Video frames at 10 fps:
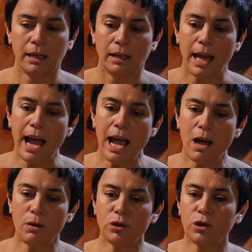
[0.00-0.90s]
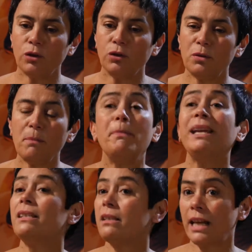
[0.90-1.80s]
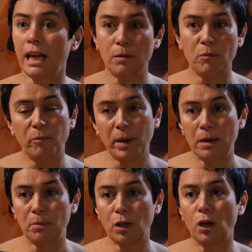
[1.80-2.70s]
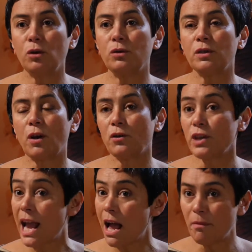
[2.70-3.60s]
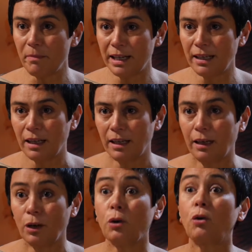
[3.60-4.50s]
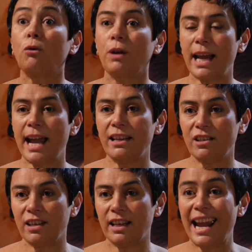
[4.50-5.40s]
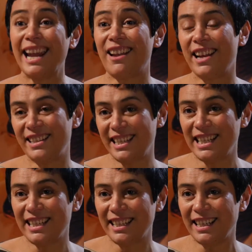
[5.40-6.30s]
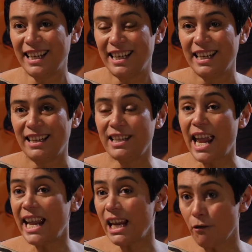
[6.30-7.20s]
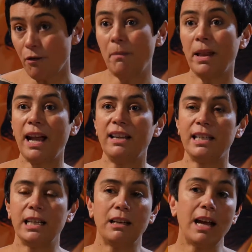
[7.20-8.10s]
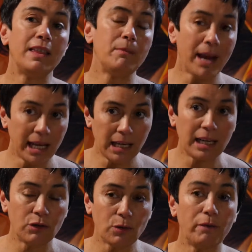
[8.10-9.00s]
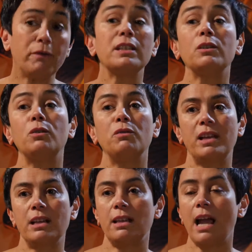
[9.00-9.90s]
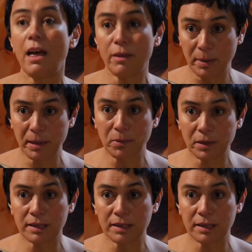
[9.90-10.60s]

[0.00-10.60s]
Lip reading: how to meet a team of people, who's going to help me create an idea, taking it from an idea and then making it into a physical thing that other people can